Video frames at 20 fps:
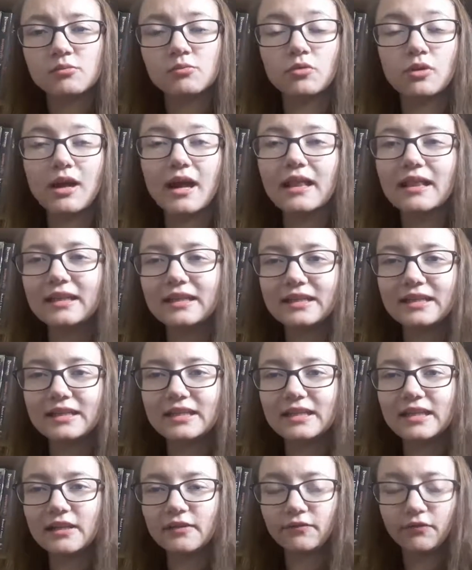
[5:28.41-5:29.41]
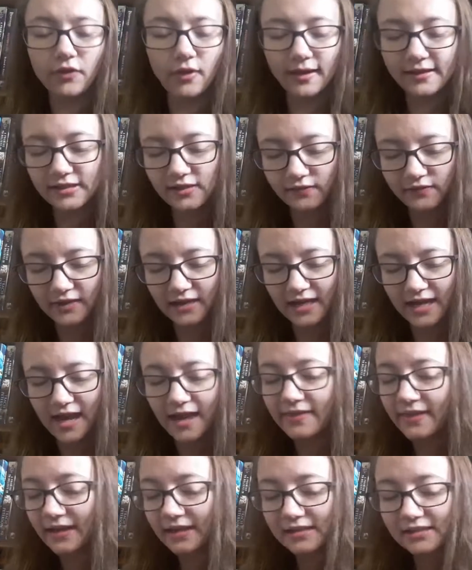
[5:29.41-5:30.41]
morality and philosophy and
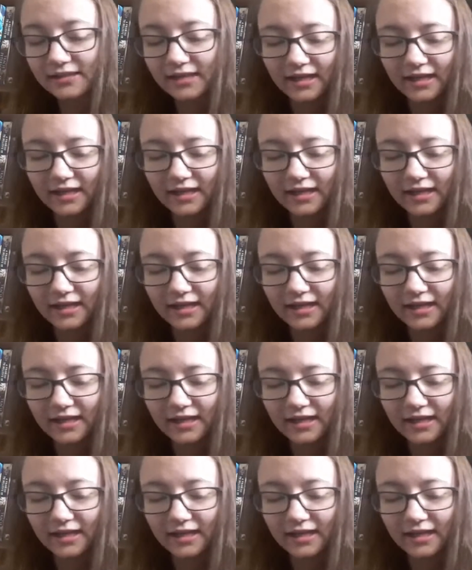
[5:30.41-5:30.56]
ethics.